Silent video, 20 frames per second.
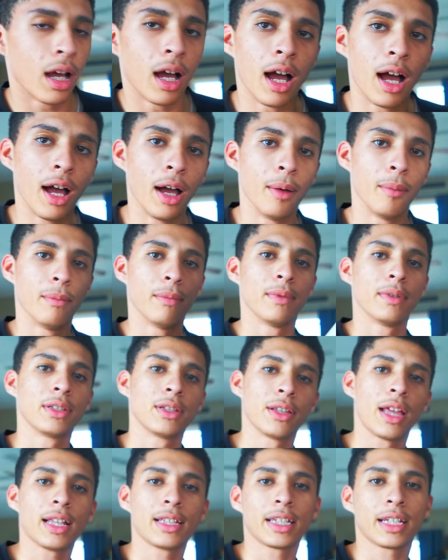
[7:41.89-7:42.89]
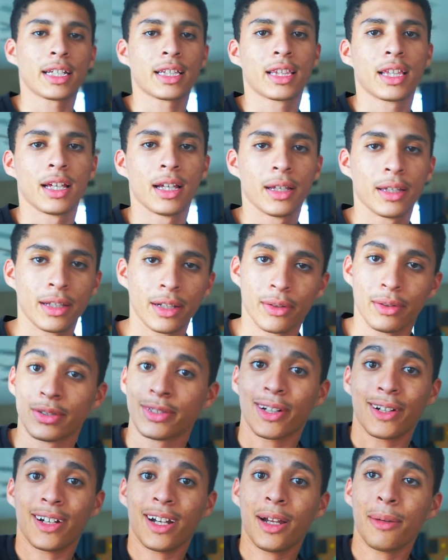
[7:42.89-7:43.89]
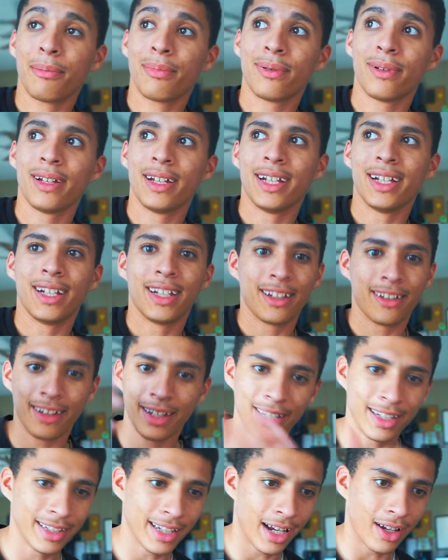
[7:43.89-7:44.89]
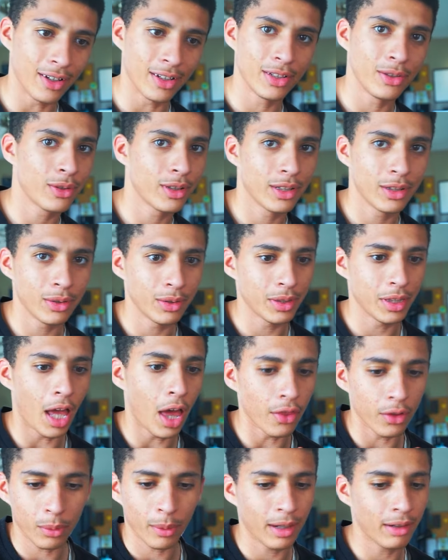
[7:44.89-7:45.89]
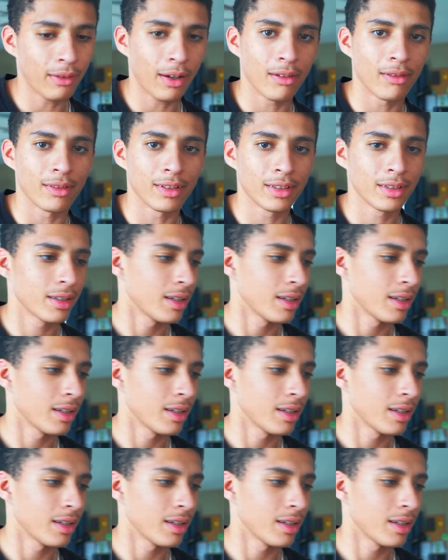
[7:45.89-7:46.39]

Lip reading: So that's like the, start up and you end down. You could do it the other way around.